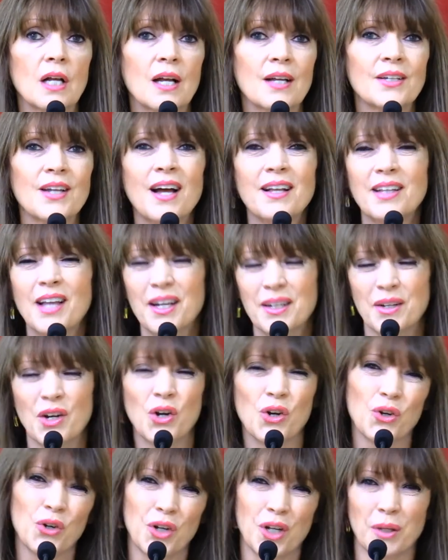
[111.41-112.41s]
Not like
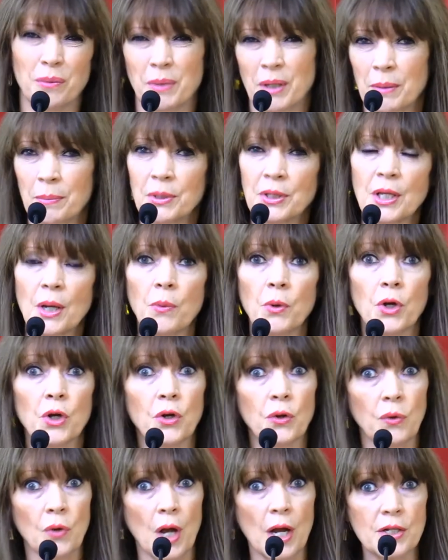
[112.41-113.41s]
hurting me, but they were
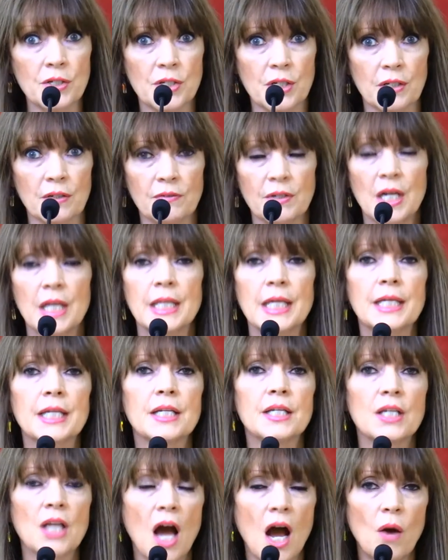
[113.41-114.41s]
aggressive. They did
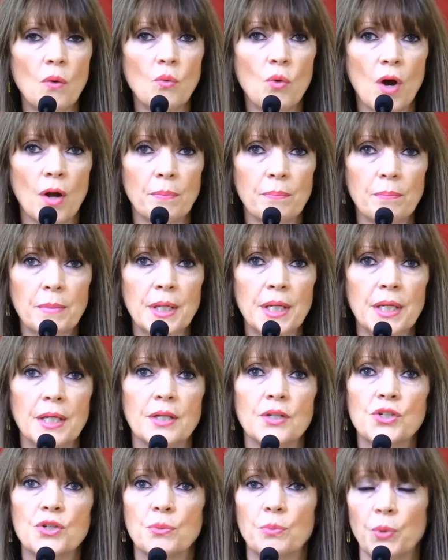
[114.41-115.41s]
not want me
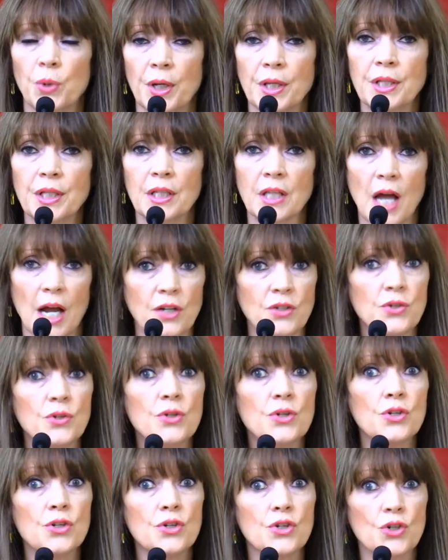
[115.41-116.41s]
to bring the light to
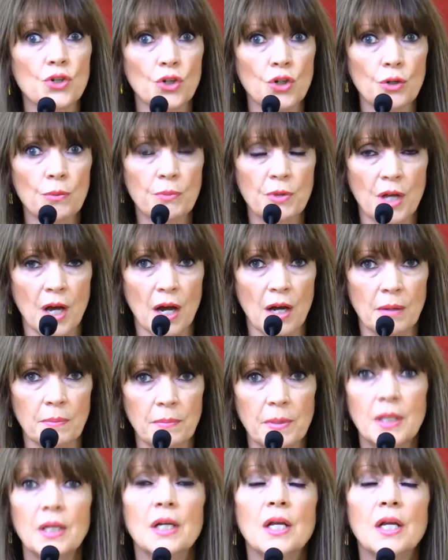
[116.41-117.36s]
disturb them.